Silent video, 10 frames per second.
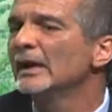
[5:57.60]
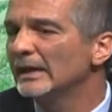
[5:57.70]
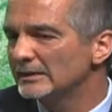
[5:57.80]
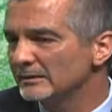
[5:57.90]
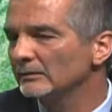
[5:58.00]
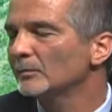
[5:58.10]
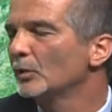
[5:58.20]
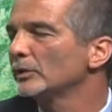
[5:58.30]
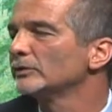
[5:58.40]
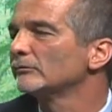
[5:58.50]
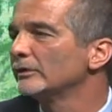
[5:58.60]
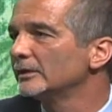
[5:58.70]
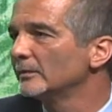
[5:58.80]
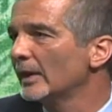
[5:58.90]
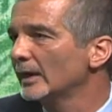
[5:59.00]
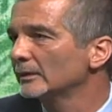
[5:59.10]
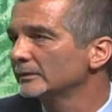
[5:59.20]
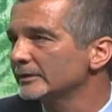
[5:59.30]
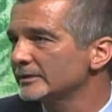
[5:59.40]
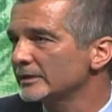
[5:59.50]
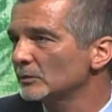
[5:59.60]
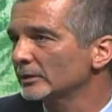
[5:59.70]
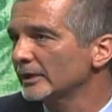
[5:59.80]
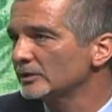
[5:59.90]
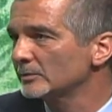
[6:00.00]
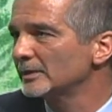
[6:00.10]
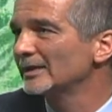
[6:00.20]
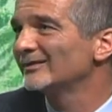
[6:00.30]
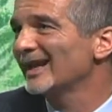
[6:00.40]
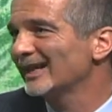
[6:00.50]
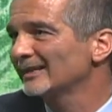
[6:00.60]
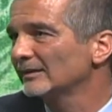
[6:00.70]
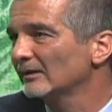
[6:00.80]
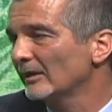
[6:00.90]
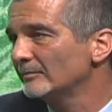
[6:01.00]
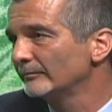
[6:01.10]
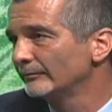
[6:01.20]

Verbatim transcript: it's still important to read the bottle and to see what they should be given at that time.